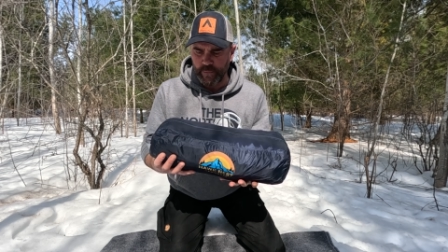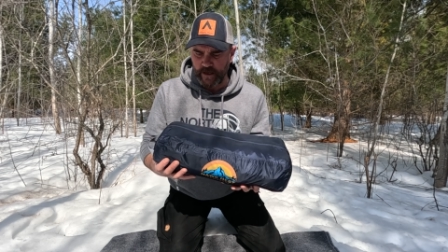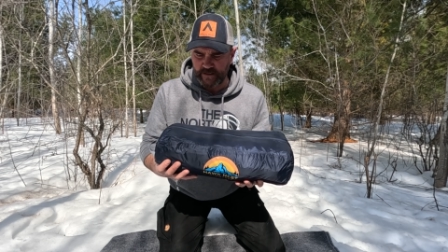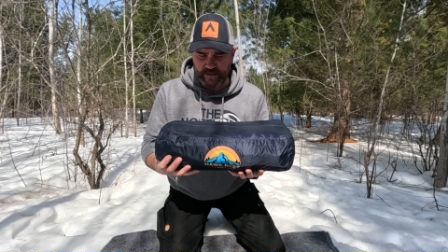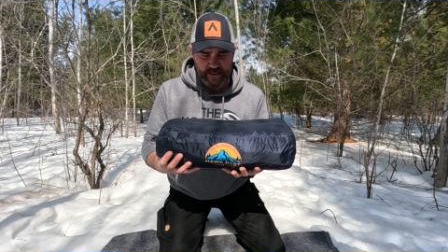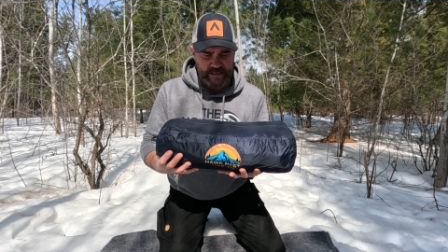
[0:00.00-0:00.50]

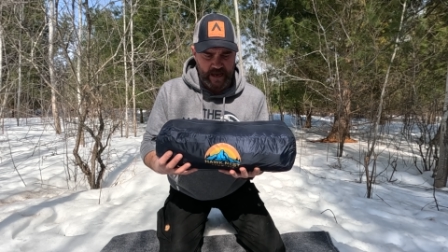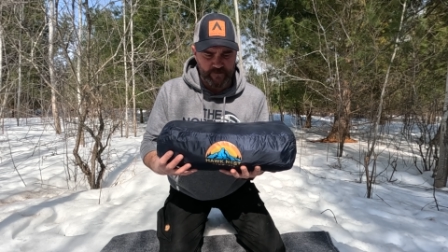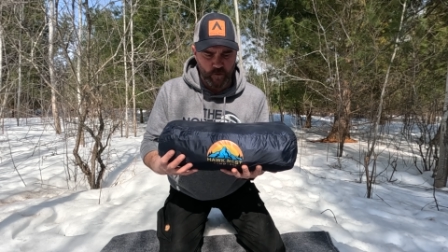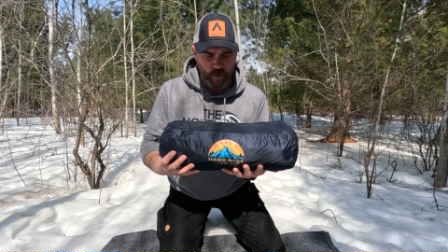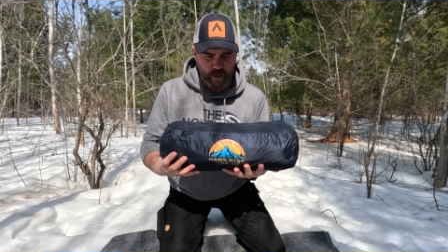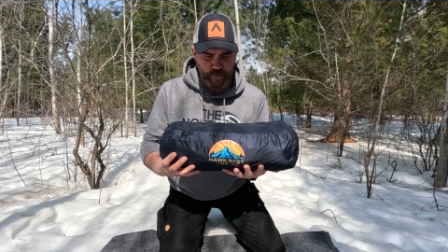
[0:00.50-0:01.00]
It does
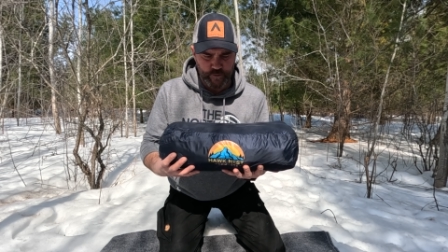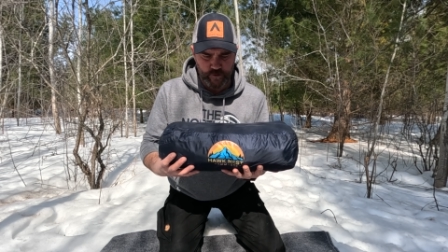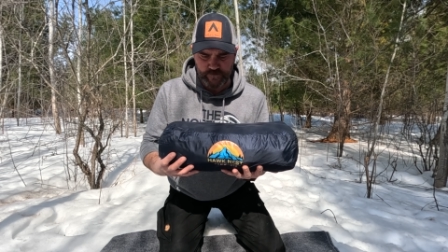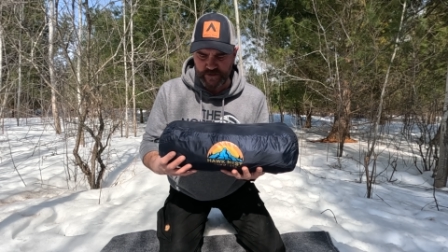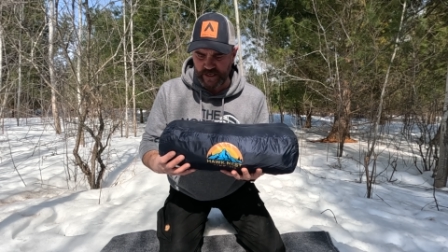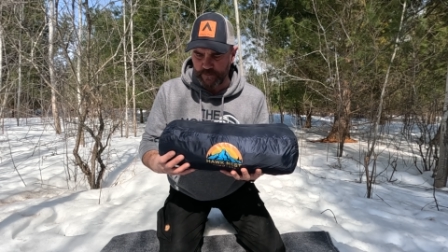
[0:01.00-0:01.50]
have a
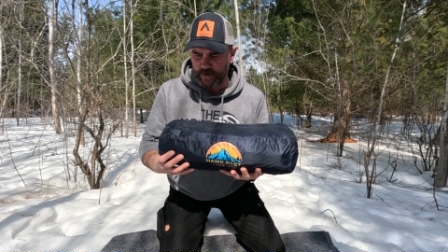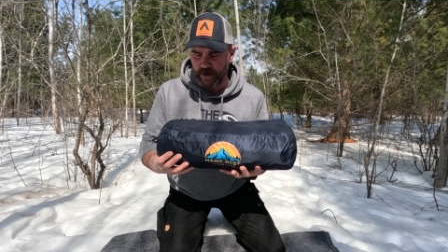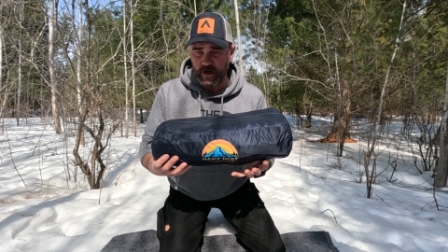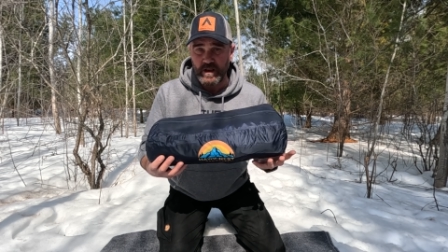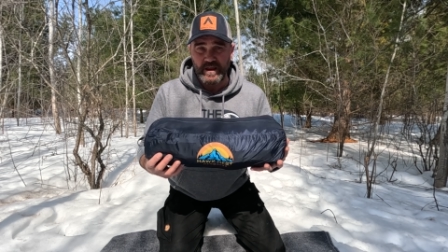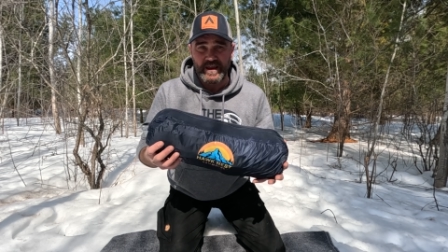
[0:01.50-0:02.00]
waterproof
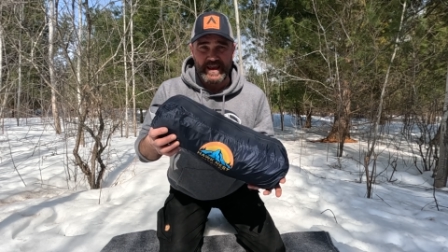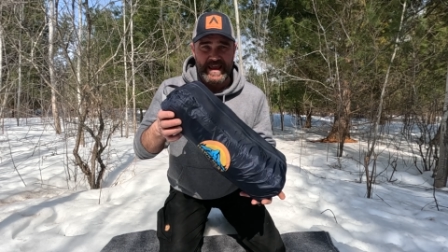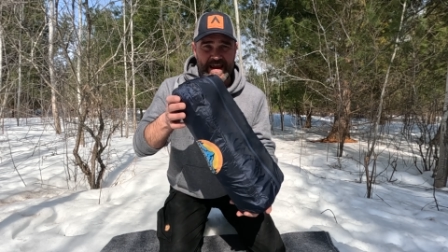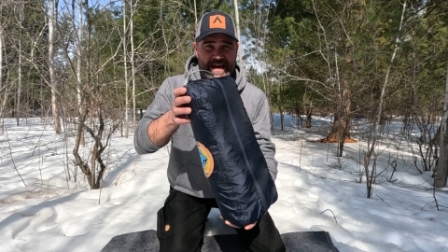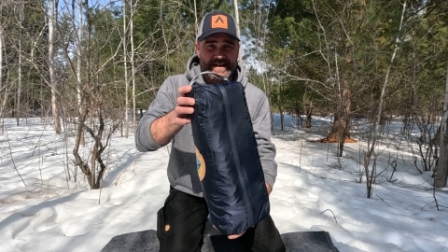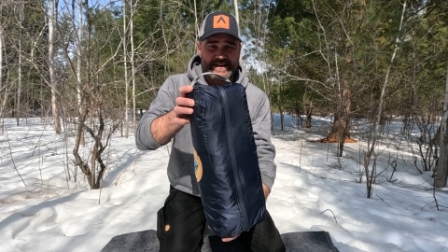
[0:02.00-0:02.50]
zipper,
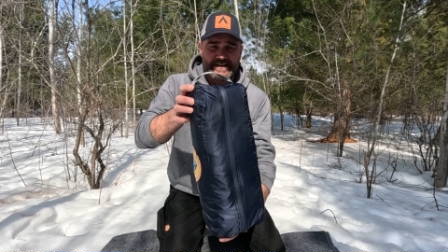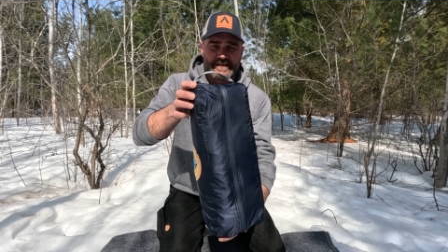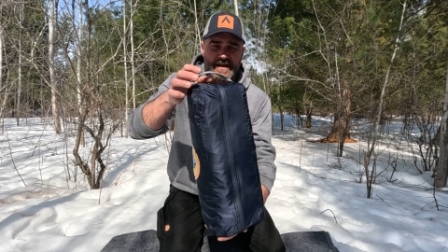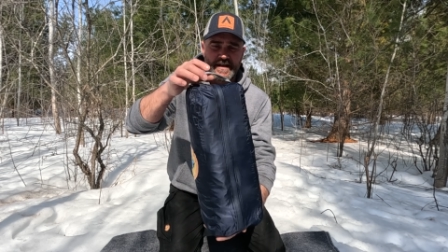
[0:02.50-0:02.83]
and it